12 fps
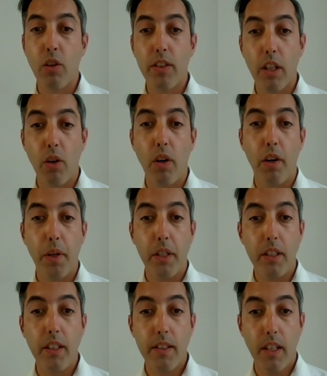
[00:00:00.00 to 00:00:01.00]
Corteco
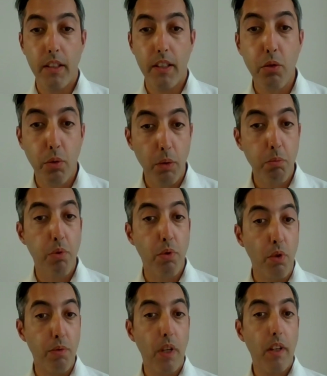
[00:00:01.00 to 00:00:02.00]
already decided to
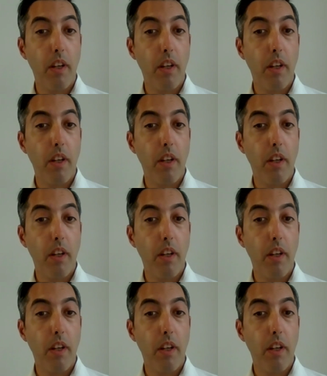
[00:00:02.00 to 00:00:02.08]
improve